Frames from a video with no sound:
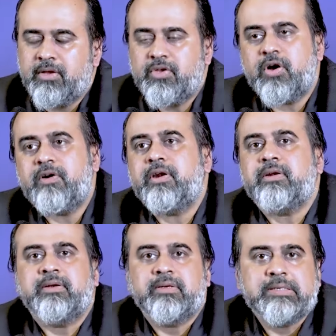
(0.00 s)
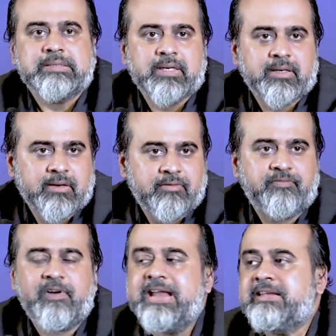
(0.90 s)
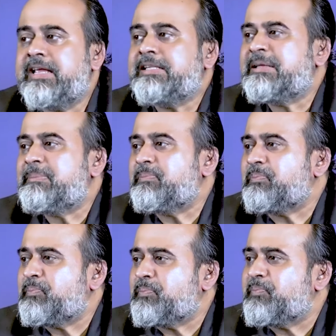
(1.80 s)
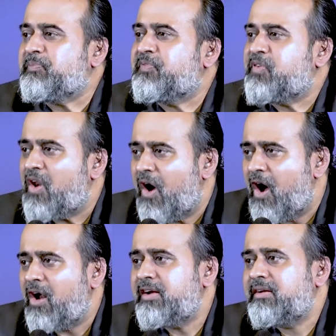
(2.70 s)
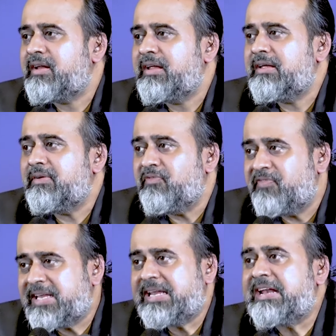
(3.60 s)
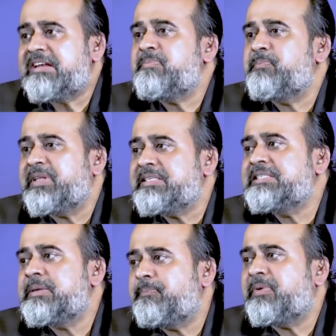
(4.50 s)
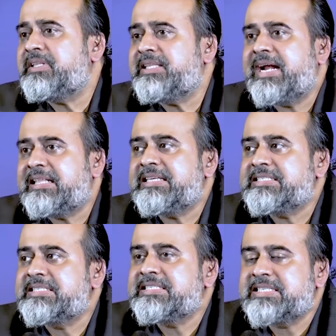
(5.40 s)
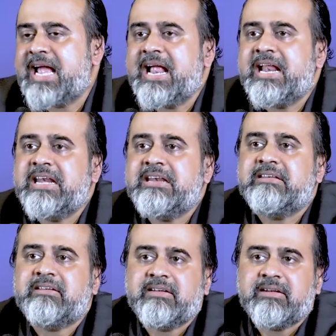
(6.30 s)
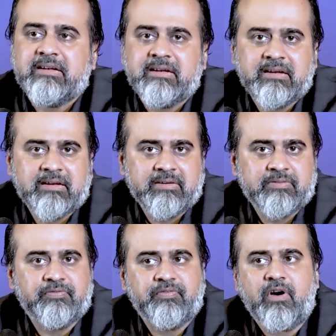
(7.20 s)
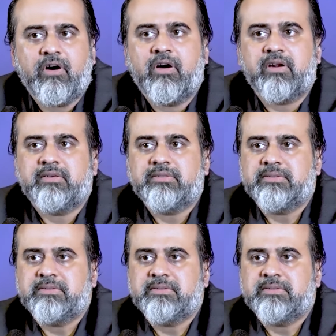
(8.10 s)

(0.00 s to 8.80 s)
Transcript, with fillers: You are fighting the flawed, wicked principle that they stand for.